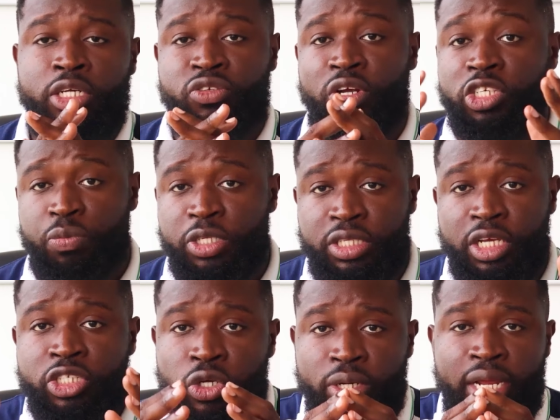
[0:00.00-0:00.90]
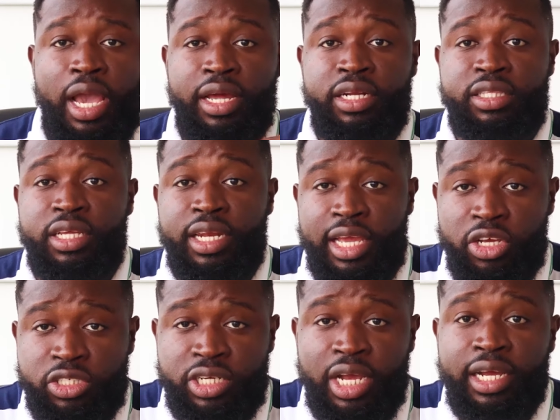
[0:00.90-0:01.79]
transportation, anything that
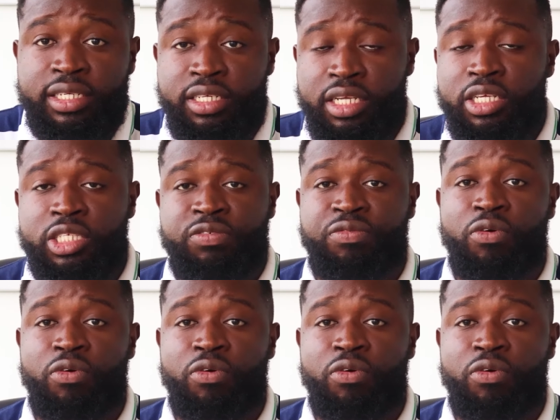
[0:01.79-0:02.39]
your child needs